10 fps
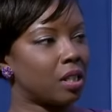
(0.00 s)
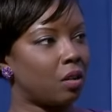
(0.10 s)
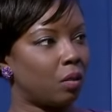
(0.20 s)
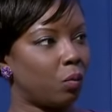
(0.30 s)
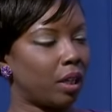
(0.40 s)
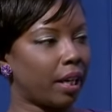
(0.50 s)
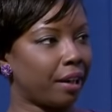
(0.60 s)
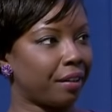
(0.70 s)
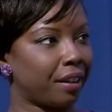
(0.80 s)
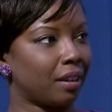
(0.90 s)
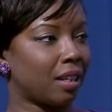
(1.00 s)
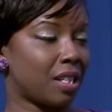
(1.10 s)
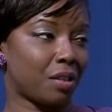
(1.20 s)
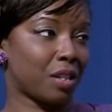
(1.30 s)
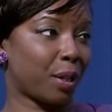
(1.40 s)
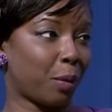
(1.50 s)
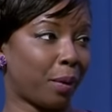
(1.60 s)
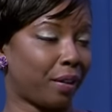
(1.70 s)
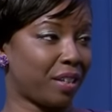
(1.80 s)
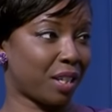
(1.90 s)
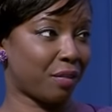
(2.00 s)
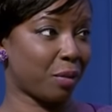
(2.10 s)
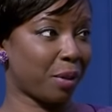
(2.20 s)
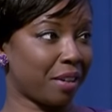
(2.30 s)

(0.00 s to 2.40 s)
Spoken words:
on one area because there's single parents everywhere.